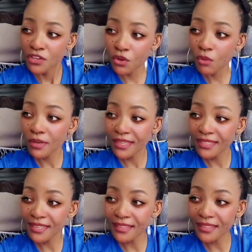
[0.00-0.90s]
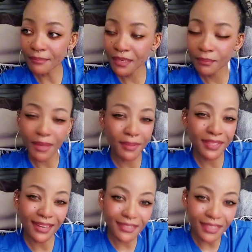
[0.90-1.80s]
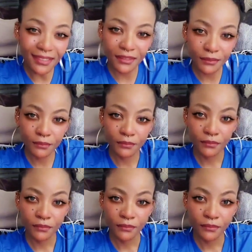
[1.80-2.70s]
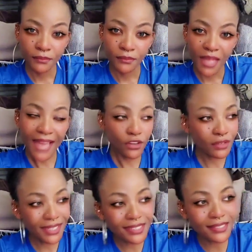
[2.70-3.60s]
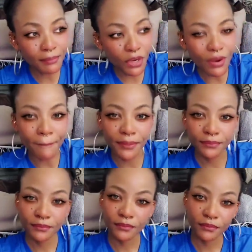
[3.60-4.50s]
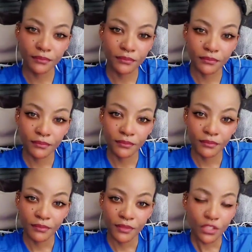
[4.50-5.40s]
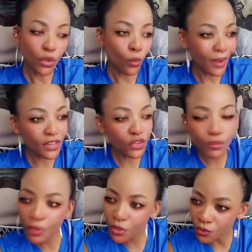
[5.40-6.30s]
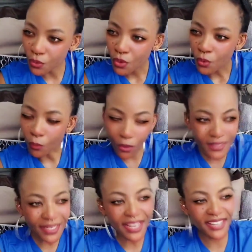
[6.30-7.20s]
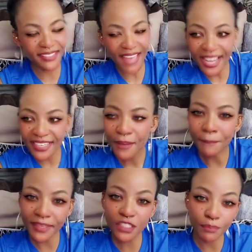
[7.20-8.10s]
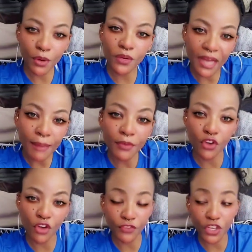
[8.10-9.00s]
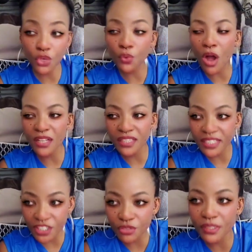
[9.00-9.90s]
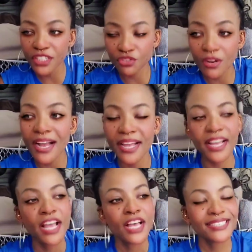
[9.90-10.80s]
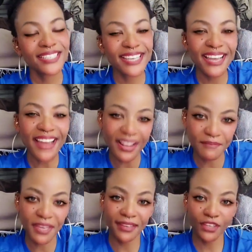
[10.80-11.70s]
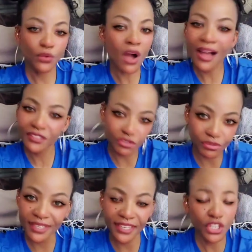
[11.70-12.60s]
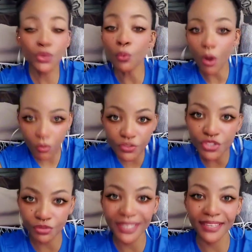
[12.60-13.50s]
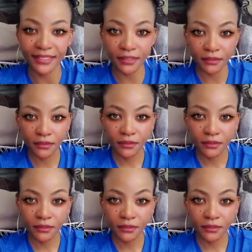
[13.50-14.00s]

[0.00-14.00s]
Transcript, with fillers: Nobody can take the amount of paper that I take and not get a stomach cramp. So when you put water in that bespoke cup of coffee, you are literally trying to get at me. You can't drink it. You won't drink it.